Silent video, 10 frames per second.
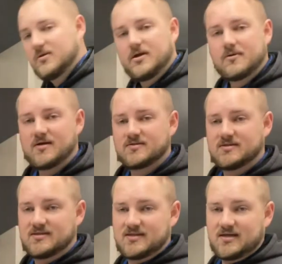around
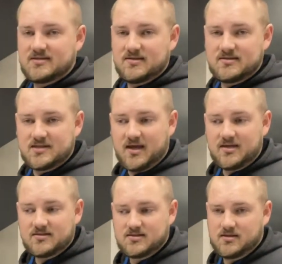6
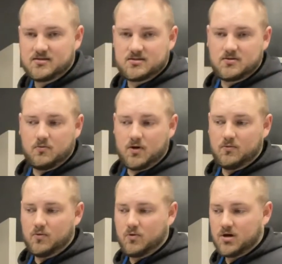seconds is what will work